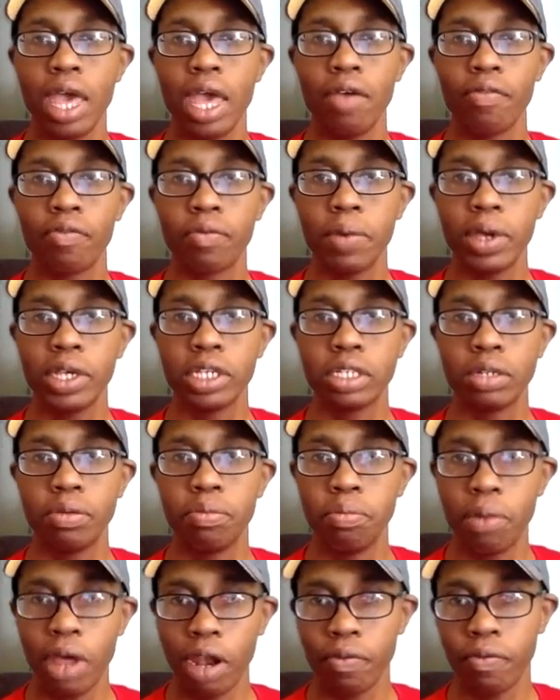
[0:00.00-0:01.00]

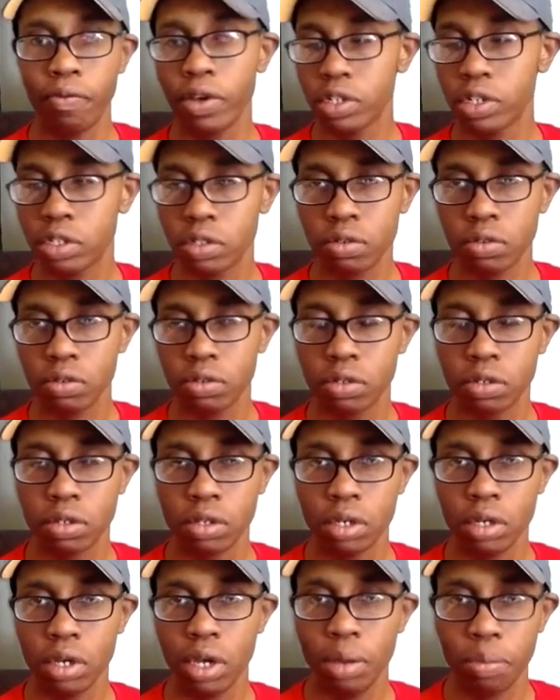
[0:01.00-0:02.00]
information beneficial,
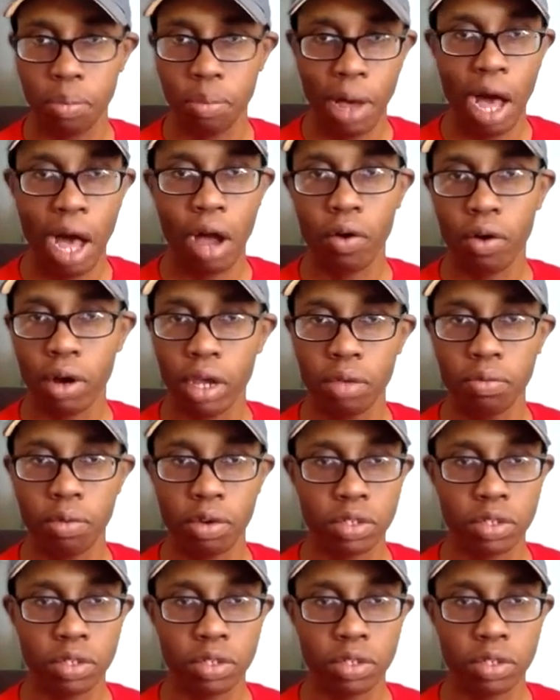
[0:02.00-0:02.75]
empowering.